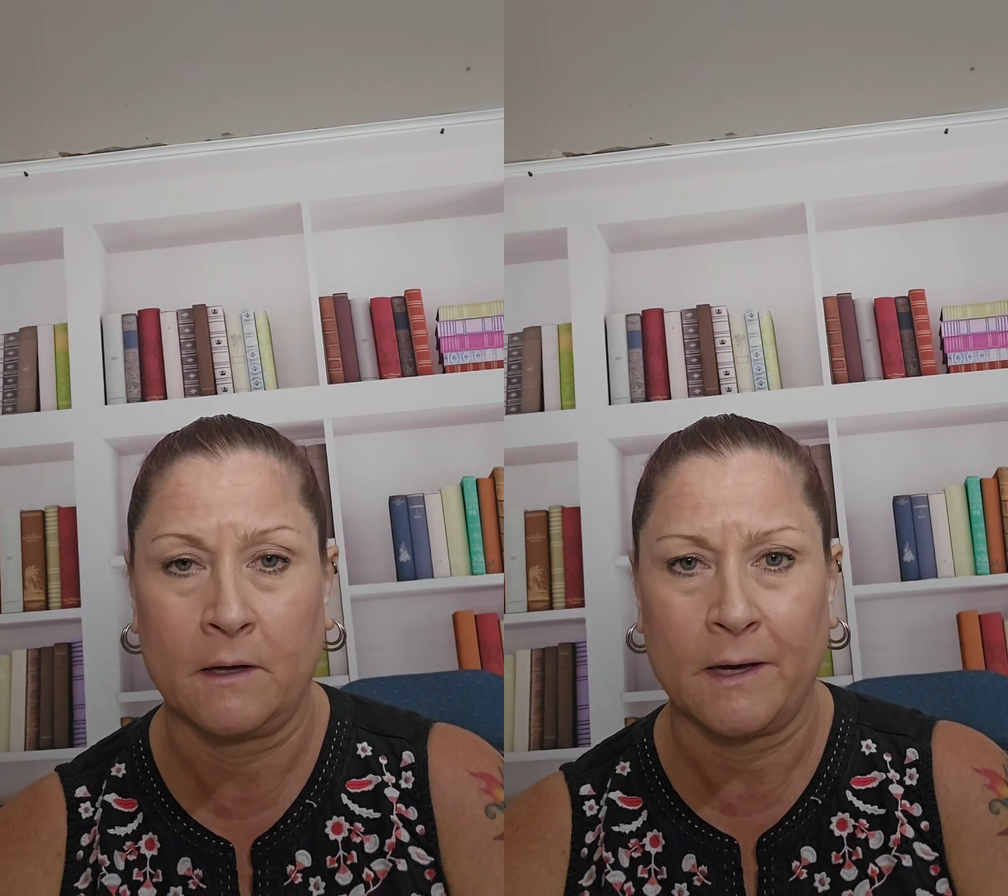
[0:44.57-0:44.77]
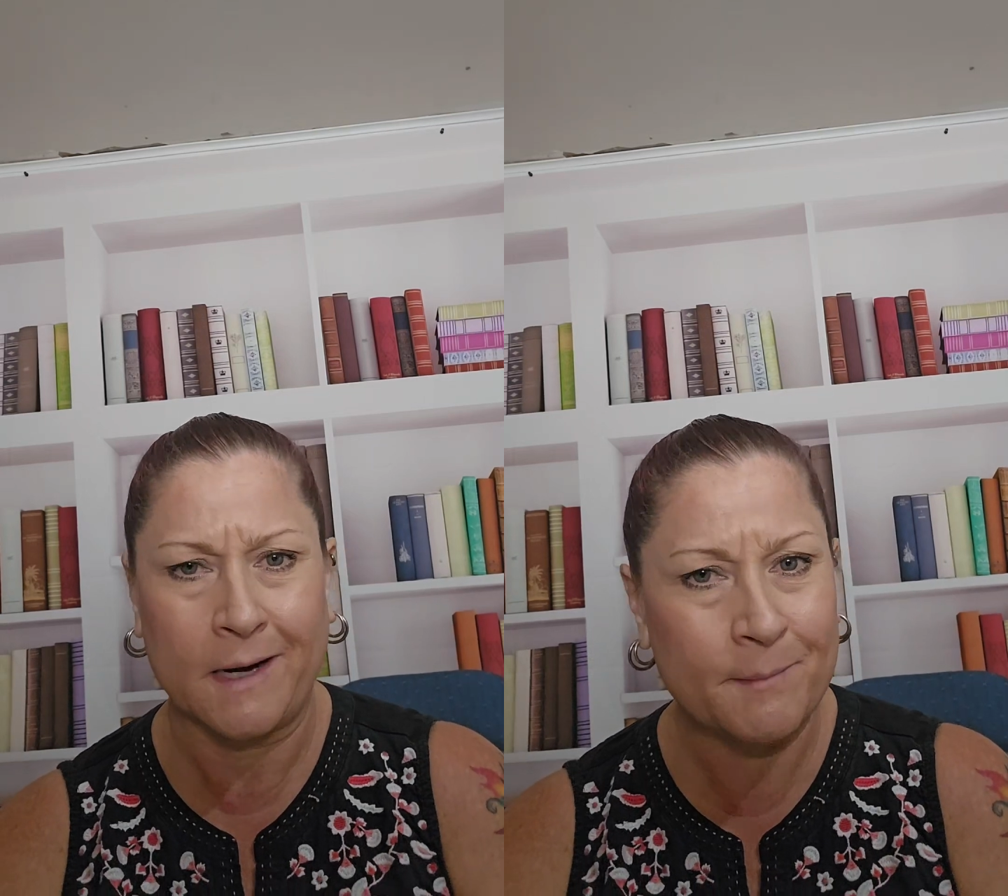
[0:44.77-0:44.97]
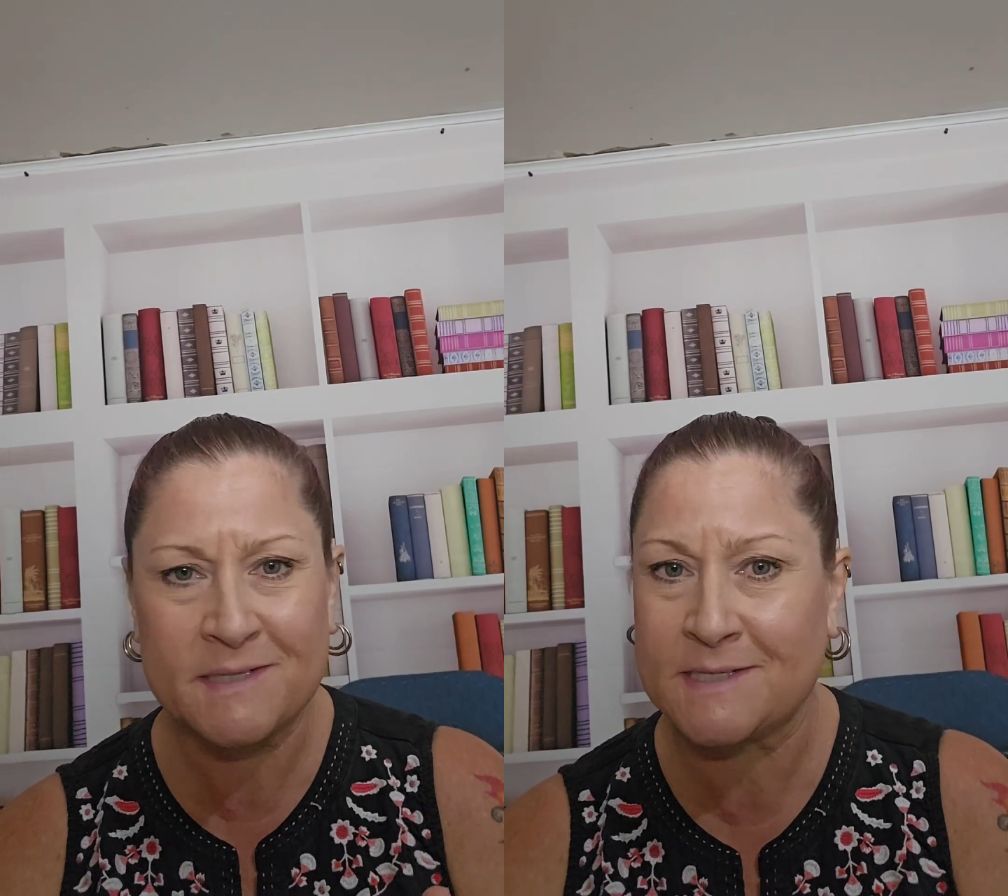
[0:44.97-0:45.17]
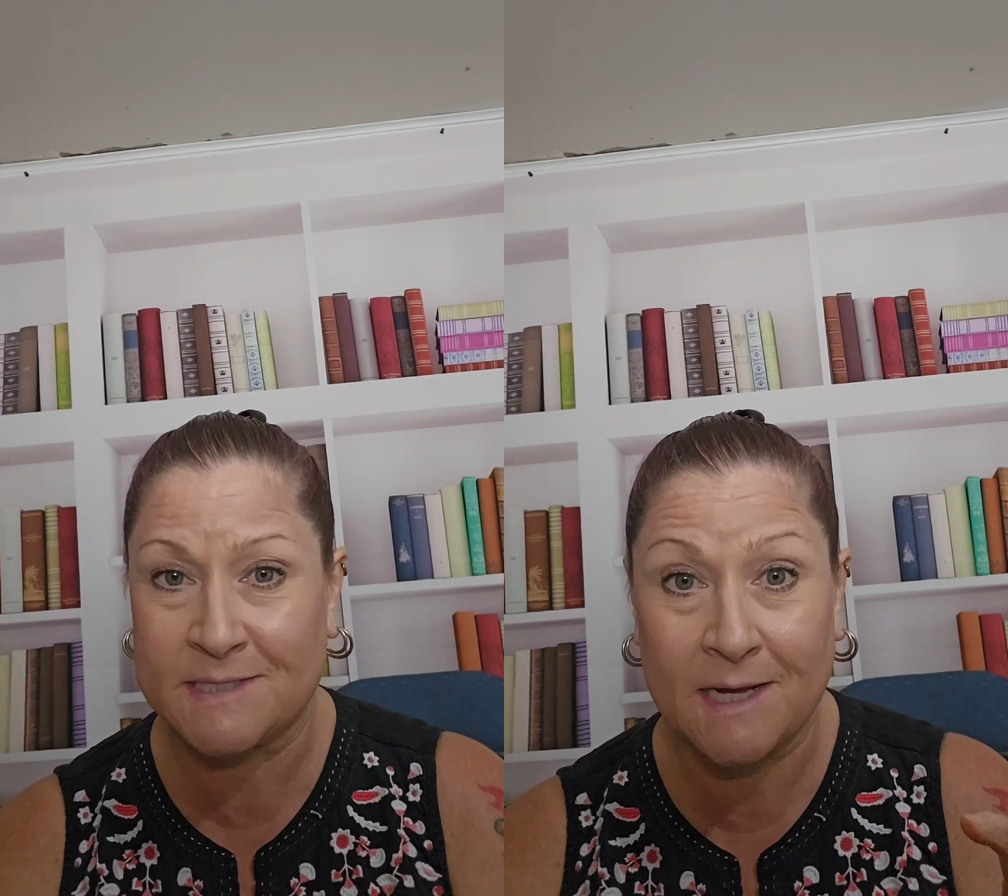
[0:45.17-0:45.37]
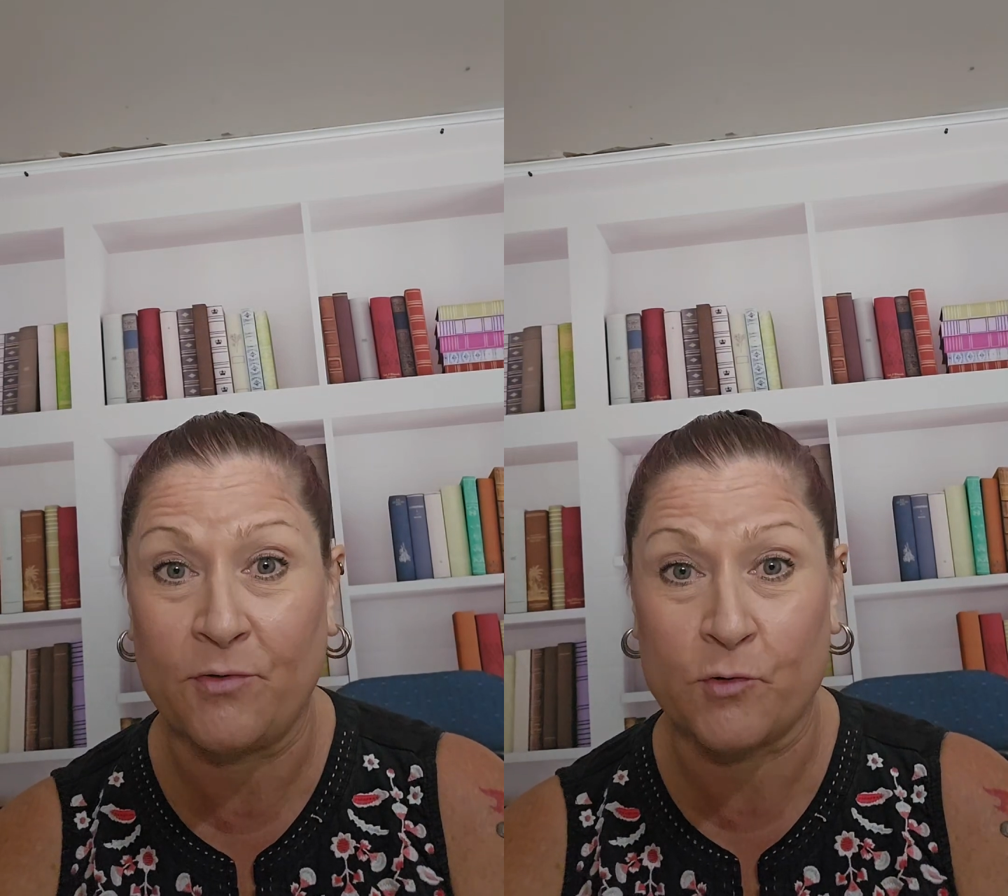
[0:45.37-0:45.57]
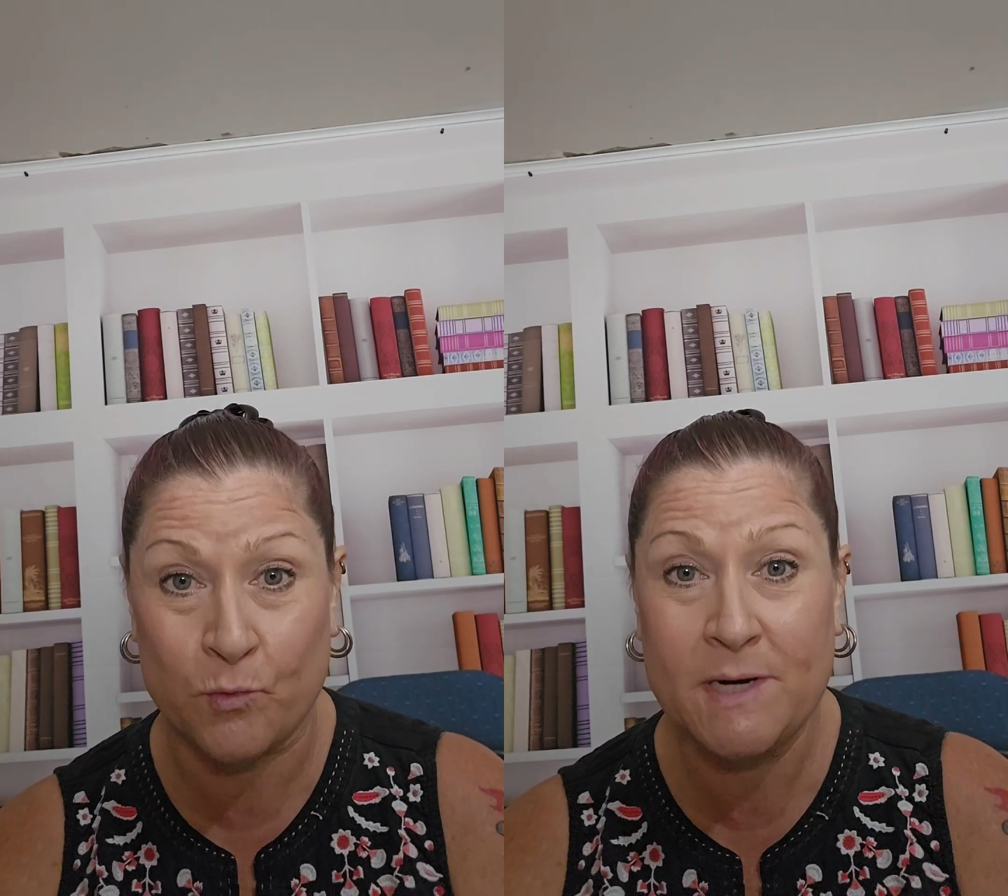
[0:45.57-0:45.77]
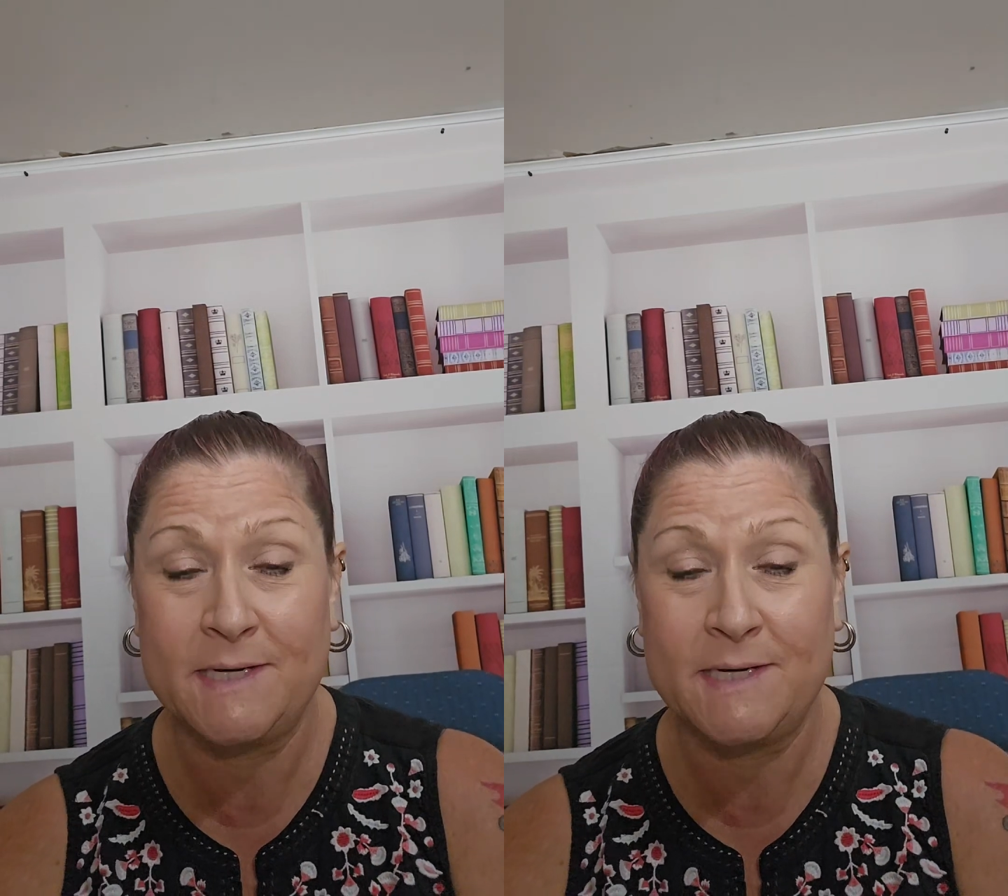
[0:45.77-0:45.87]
And I must have said 3